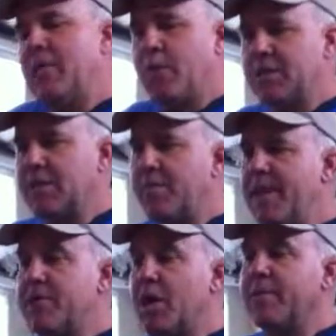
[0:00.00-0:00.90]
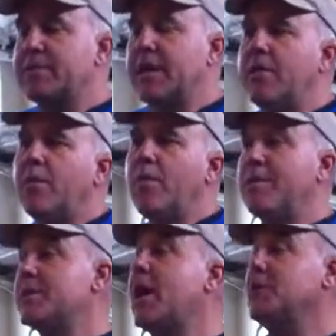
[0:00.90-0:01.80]
line was the committee chairman said, we
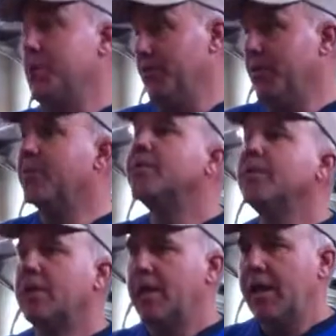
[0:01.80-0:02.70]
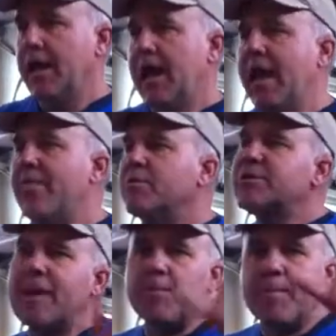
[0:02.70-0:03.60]
want to talk to you. And there was
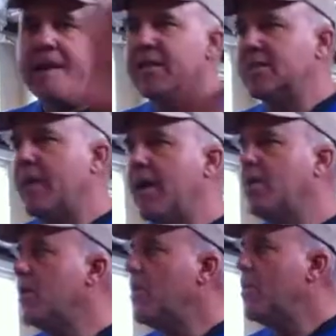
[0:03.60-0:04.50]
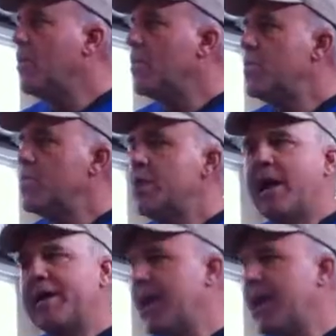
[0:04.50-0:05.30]
separate meetings about, I